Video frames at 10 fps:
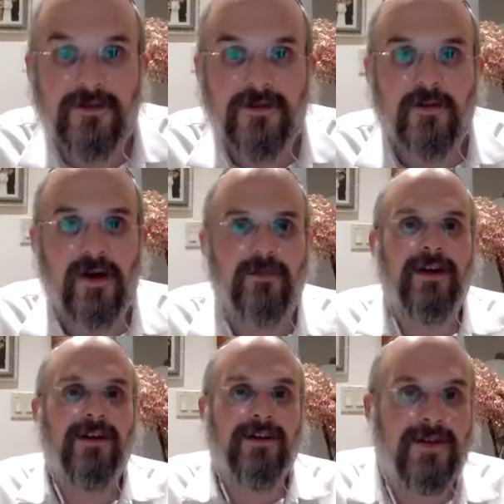The bottom
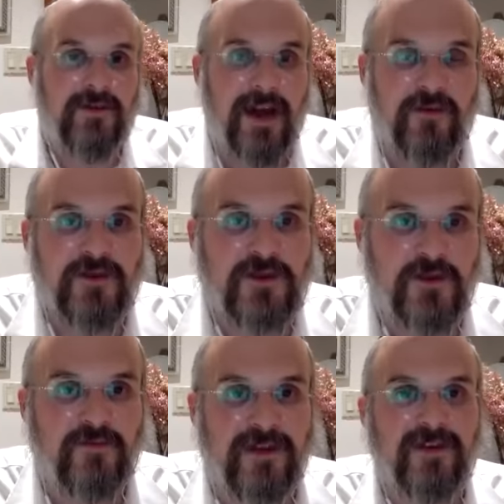line is that we have to
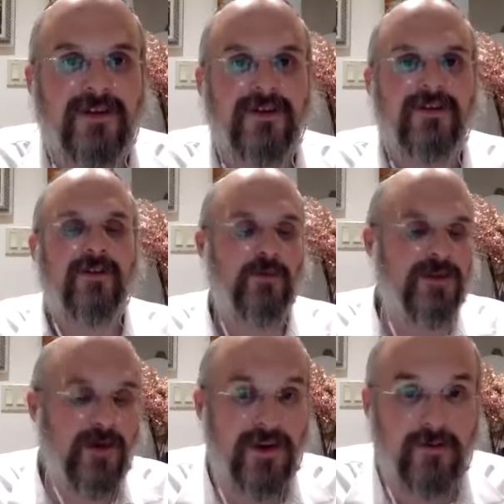assume that the, the
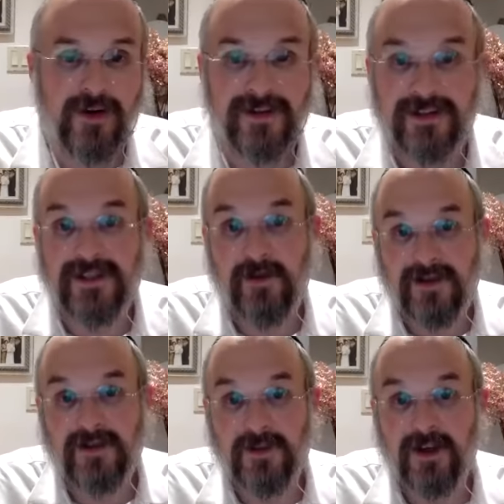reason why the Gemara said this is because
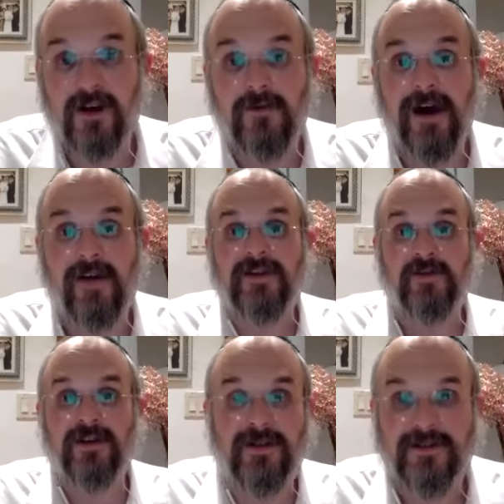this is what the Chachamim have, this is
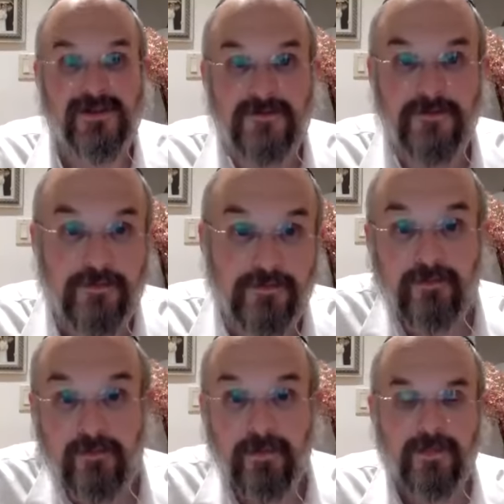what it is.
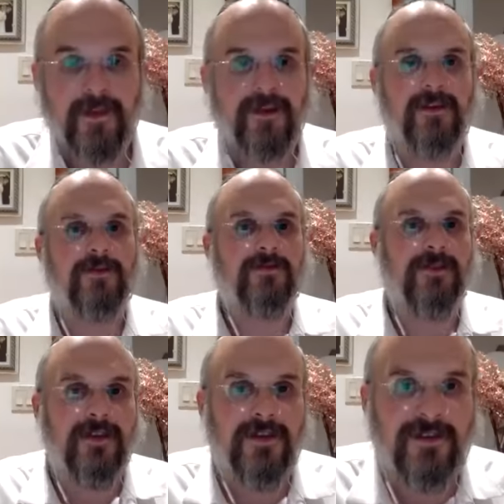You know,
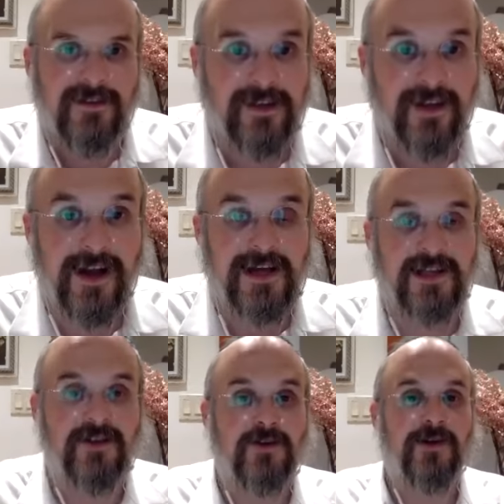it's like a kasha,
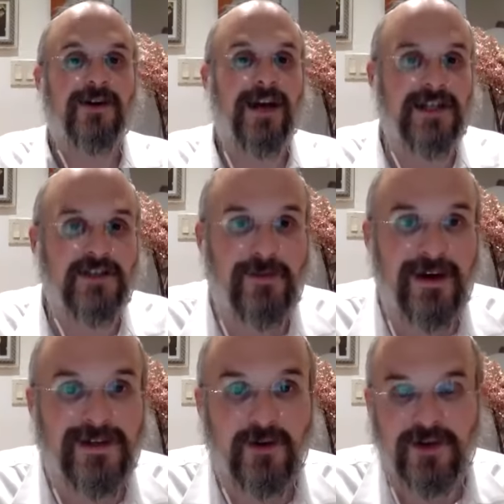you no, know, kasha from a
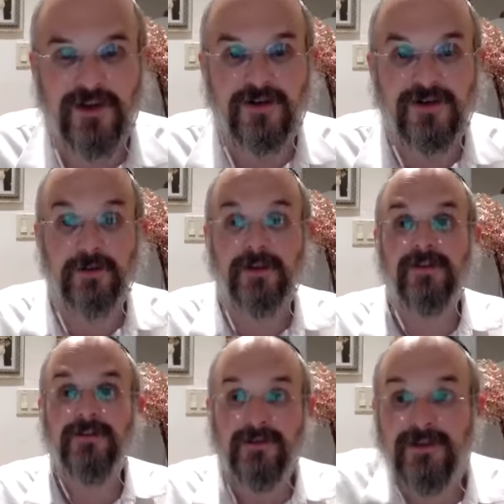question on the story.
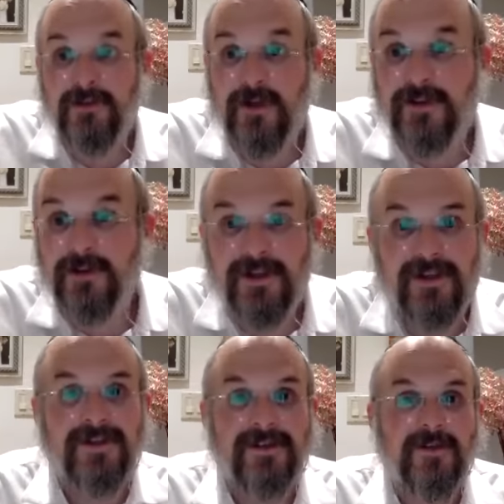This is the way the story
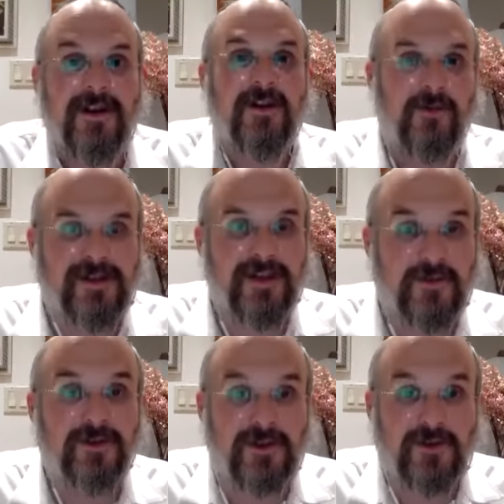is. This, what's a
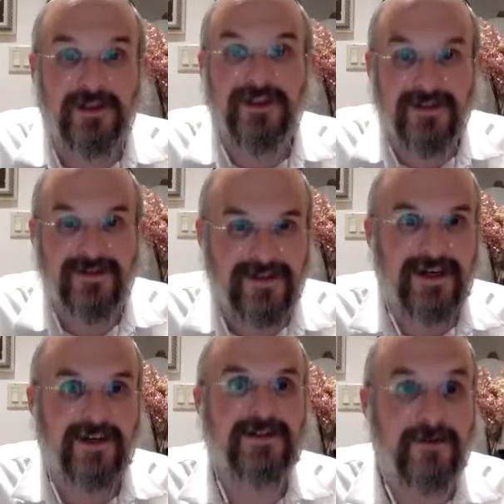gvil? Gvil is this
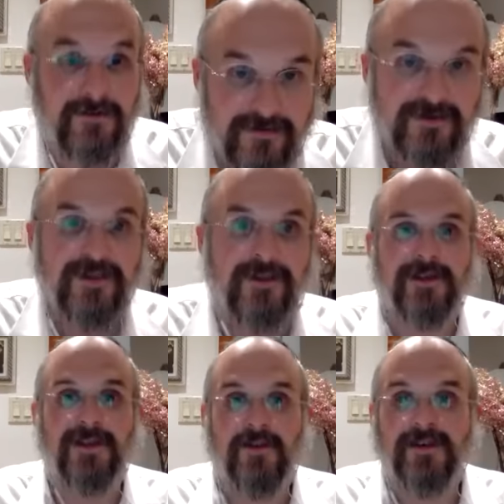kind of stone.
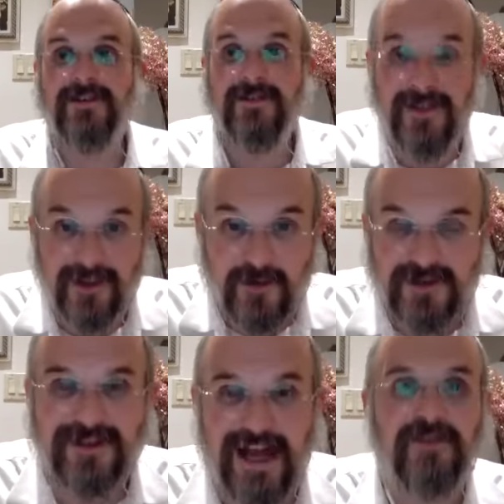What's a kvisin? The
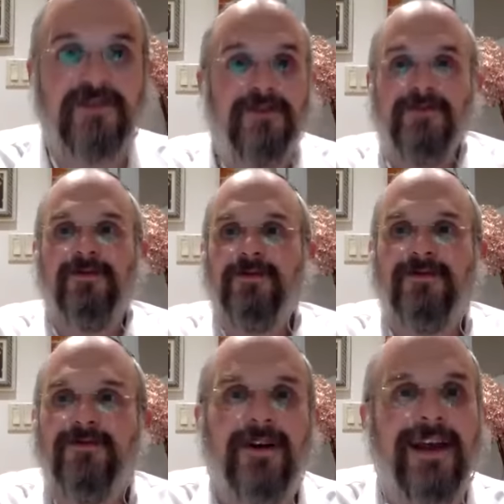kvisin is a half stone.
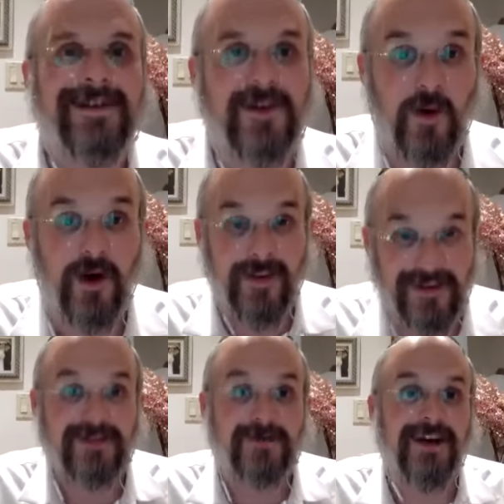Why ask me why? That's
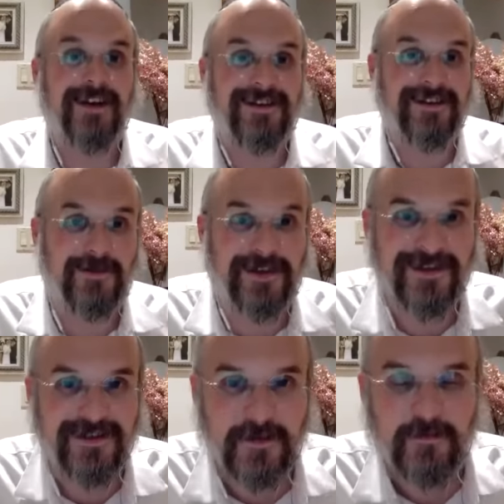just the way it is, what it
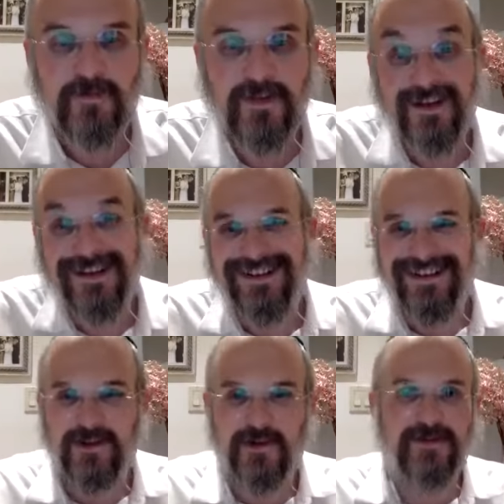is.
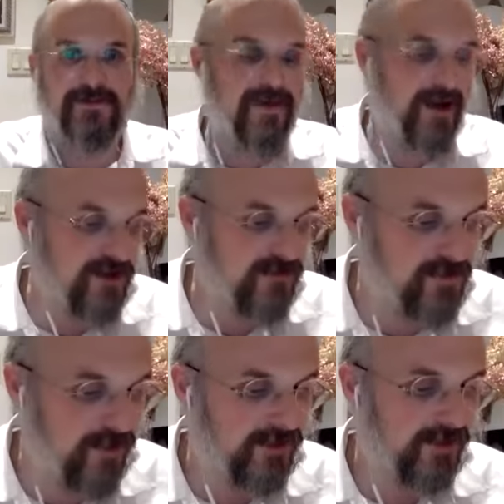and what it seems that Rashi's
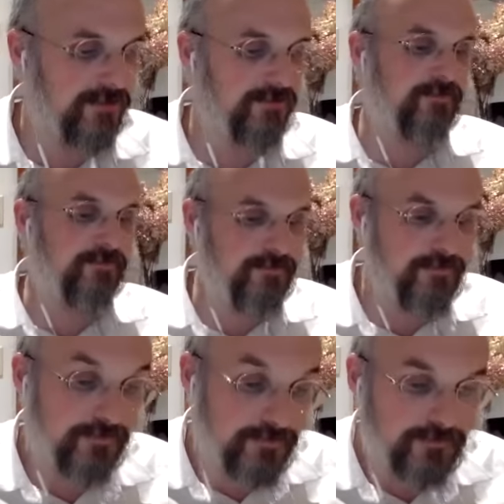respond.
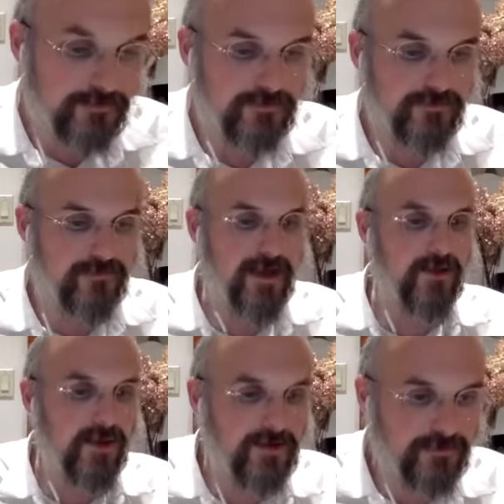
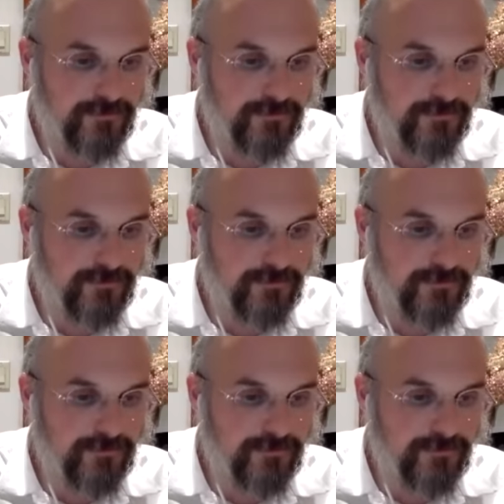Anyway.